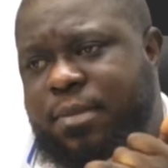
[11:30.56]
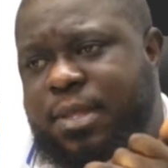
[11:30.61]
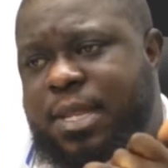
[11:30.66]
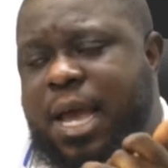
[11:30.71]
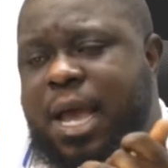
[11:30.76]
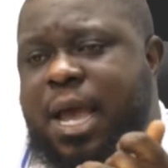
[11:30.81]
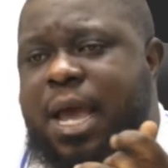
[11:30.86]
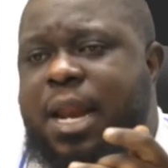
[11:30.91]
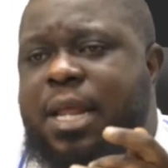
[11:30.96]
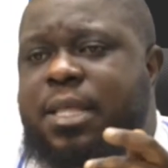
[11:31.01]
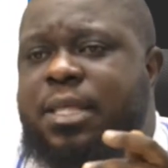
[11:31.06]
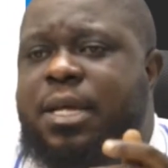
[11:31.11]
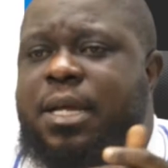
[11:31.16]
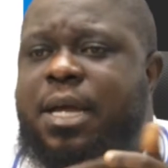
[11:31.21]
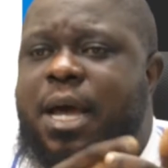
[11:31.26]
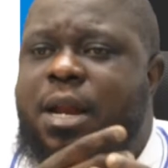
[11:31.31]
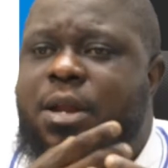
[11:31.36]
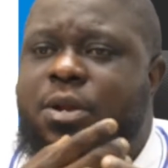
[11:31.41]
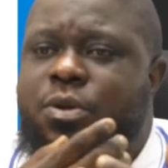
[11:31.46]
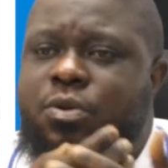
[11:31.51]
They are
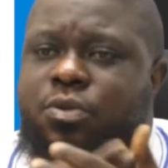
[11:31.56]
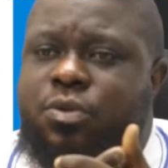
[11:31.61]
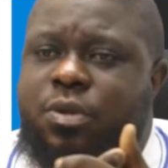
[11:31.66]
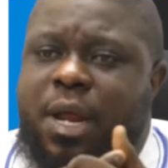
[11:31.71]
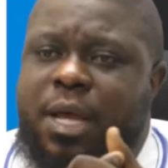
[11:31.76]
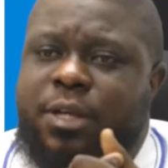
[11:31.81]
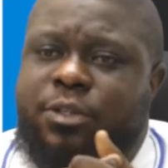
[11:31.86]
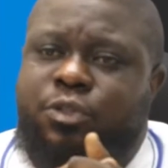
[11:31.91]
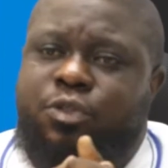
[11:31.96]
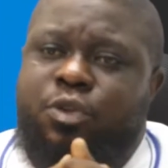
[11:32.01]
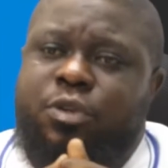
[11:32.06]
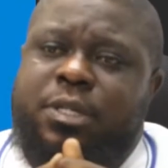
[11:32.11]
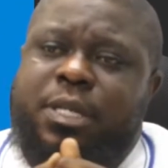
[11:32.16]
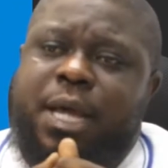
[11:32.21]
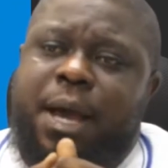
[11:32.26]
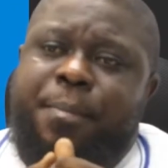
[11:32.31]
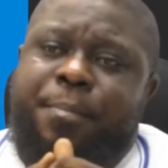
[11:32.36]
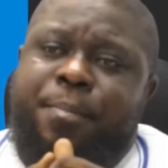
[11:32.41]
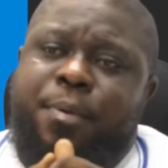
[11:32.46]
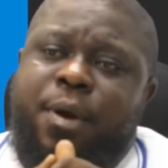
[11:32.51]
electrically neutral. So
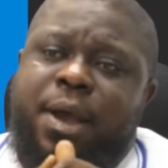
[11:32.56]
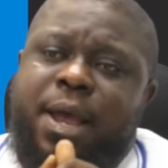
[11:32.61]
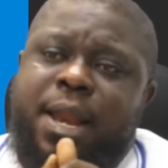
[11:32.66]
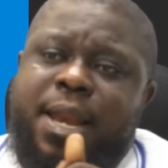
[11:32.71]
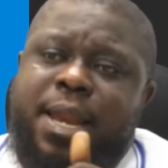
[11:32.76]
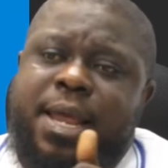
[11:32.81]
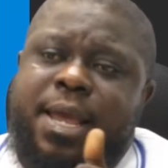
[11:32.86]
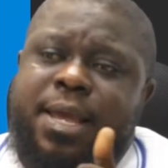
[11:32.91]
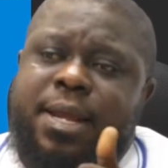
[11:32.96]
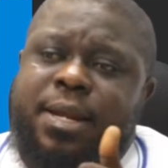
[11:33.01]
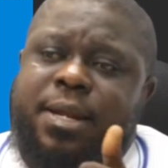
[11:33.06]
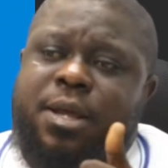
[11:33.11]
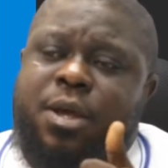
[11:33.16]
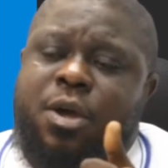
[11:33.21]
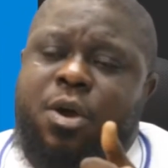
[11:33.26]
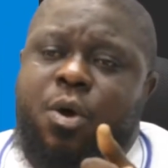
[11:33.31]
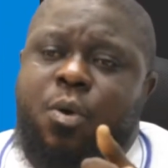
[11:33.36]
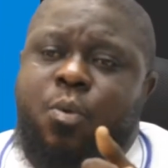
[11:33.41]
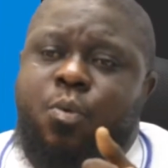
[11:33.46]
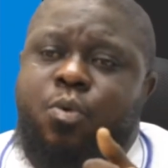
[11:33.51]
their boiling
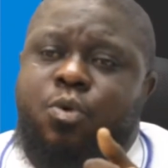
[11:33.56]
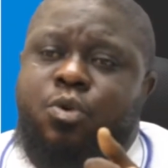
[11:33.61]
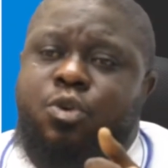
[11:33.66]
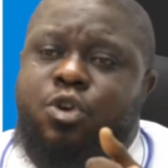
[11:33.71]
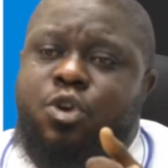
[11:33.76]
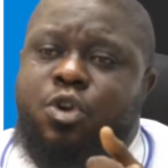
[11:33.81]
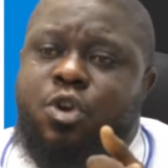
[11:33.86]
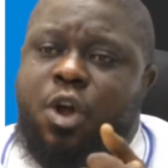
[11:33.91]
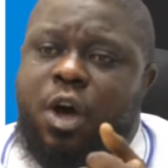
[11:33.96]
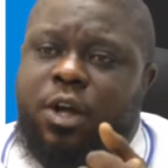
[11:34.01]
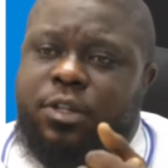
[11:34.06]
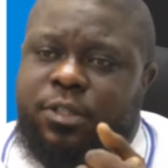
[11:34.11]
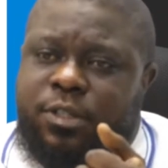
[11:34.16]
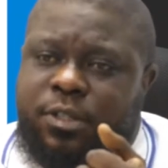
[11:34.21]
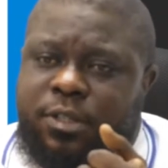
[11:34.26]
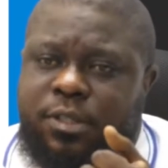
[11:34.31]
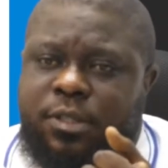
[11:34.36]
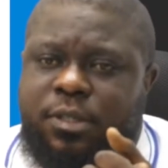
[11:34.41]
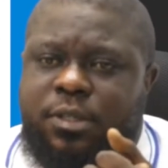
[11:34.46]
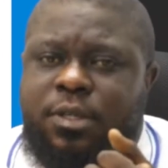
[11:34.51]
will
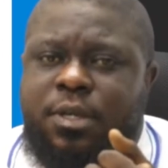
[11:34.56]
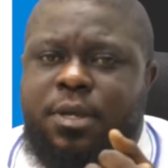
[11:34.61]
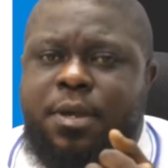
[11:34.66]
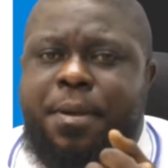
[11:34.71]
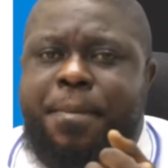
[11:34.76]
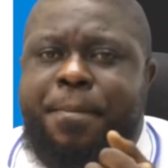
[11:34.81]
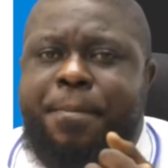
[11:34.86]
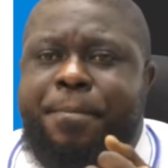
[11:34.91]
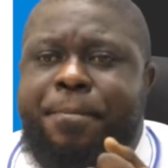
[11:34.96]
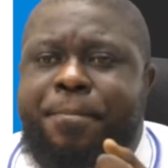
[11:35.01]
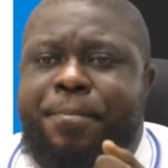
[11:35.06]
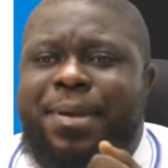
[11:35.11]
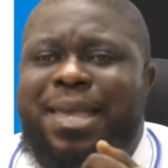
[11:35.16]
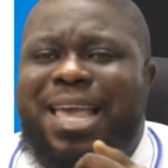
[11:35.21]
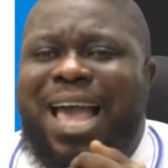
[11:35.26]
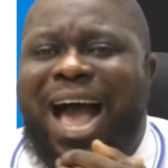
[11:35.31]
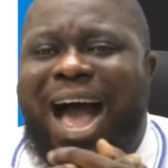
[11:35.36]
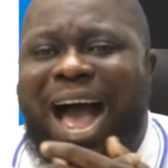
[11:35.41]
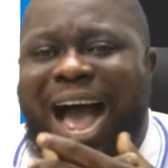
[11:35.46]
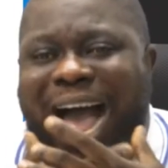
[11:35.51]
not be
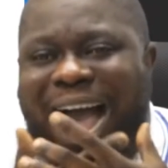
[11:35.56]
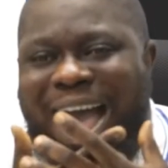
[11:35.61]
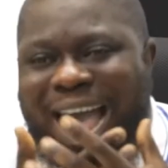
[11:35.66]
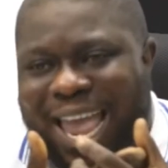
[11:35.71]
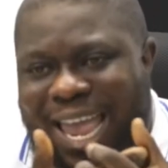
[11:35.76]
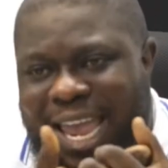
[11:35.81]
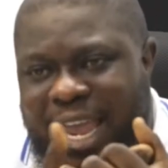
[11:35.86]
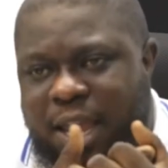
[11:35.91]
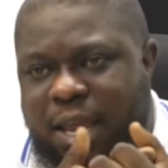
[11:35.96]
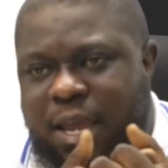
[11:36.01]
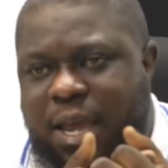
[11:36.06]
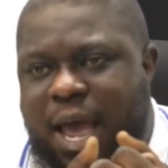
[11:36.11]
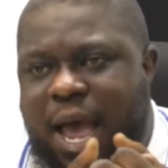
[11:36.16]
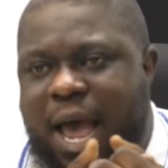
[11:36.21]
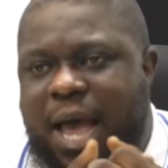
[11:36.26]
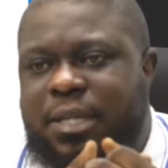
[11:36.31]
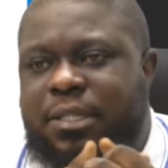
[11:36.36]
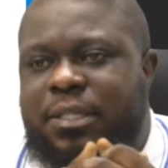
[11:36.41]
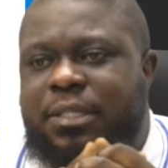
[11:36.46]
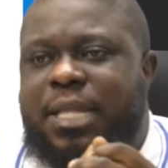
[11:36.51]
high
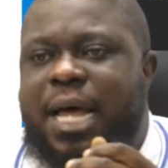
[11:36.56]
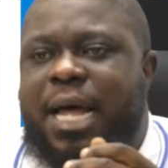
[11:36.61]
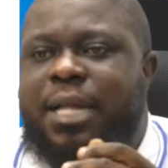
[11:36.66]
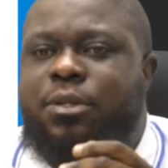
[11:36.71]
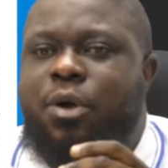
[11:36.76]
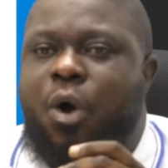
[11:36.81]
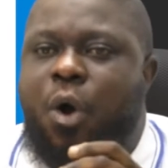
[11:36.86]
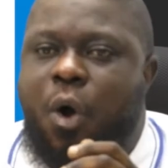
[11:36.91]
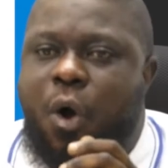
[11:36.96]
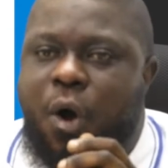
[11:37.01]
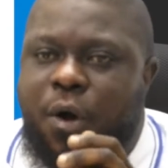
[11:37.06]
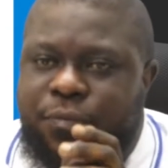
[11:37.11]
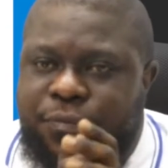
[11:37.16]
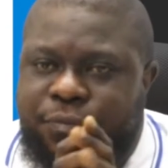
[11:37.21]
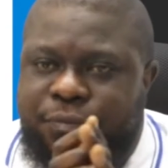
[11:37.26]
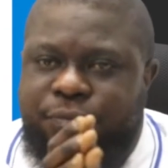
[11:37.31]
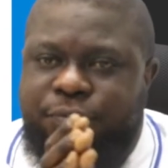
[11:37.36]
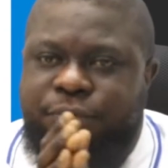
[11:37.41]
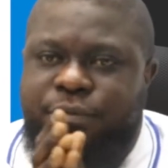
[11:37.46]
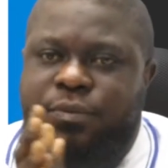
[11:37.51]
as that of
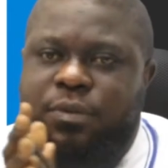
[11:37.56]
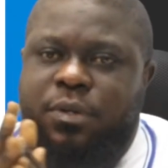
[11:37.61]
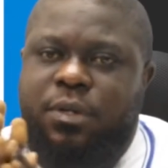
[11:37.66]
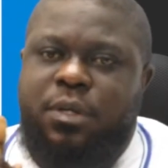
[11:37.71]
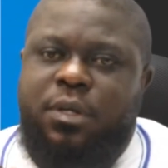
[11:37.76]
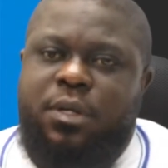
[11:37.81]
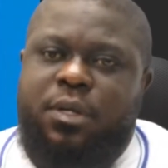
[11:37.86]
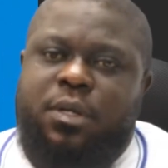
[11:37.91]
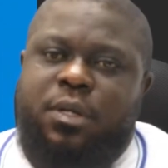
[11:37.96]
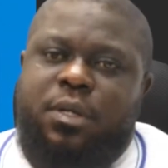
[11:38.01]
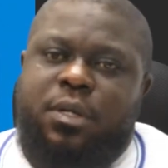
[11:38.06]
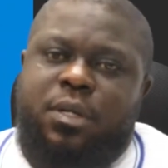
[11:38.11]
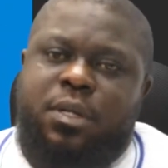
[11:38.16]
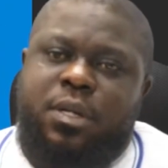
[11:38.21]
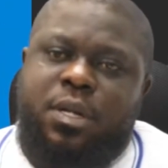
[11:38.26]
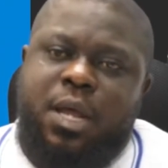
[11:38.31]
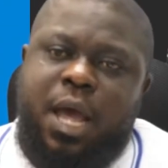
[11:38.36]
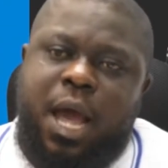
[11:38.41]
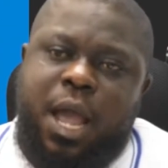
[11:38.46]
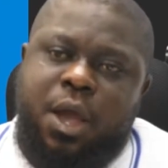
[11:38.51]

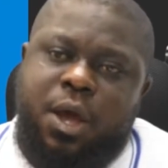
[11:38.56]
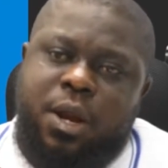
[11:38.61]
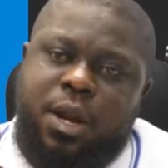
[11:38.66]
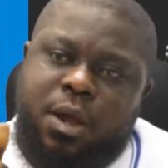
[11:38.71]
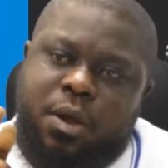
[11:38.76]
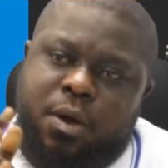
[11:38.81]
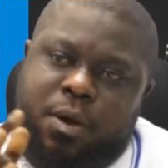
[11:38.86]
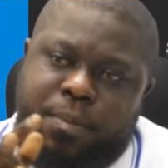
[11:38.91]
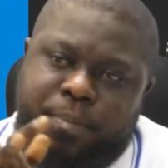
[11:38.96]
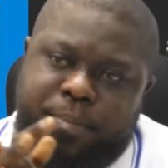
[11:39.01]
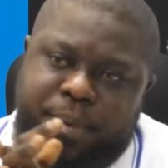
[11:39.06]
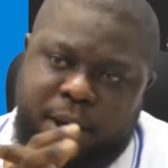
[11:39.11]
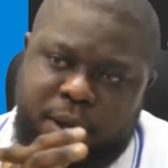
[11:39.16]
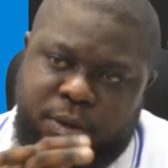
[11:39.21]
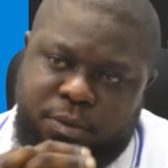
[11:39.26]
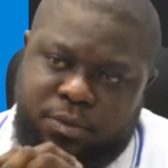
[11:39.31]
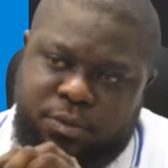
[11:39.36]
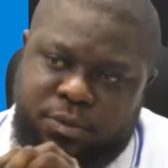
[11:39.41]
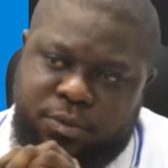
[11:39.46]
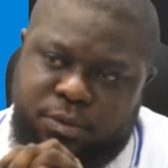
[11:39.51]
the ionic
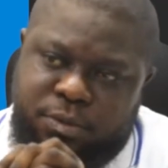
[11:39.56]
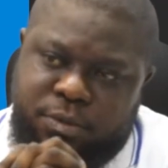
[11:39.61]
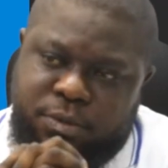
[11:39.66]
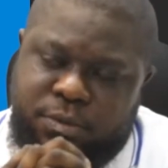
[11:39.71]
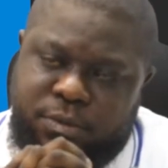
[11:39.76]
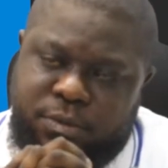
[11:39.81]
compounds.